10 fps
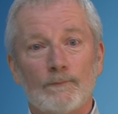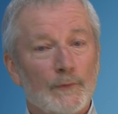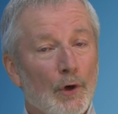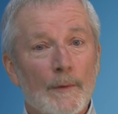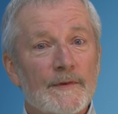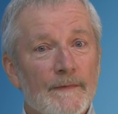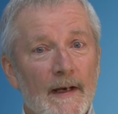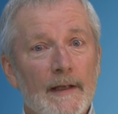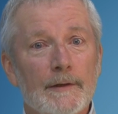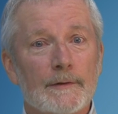Norms and
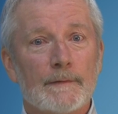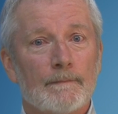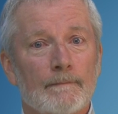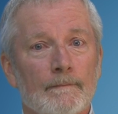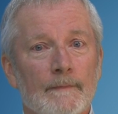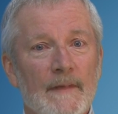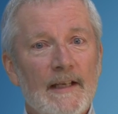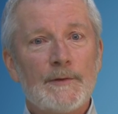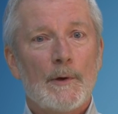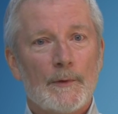values.
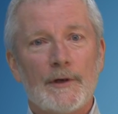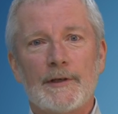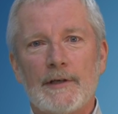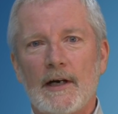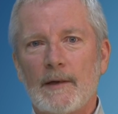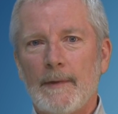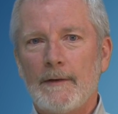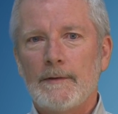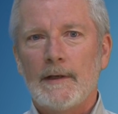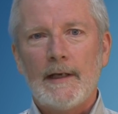That's what we're going to talk
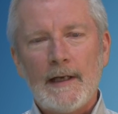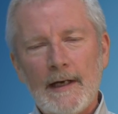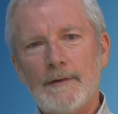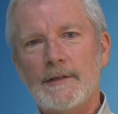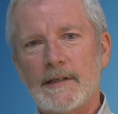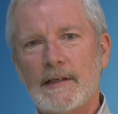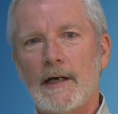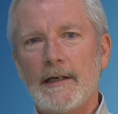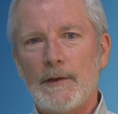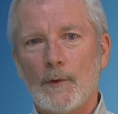about and how
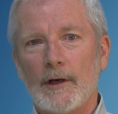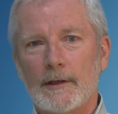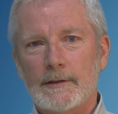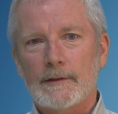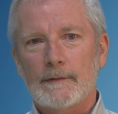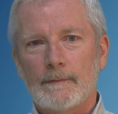society works.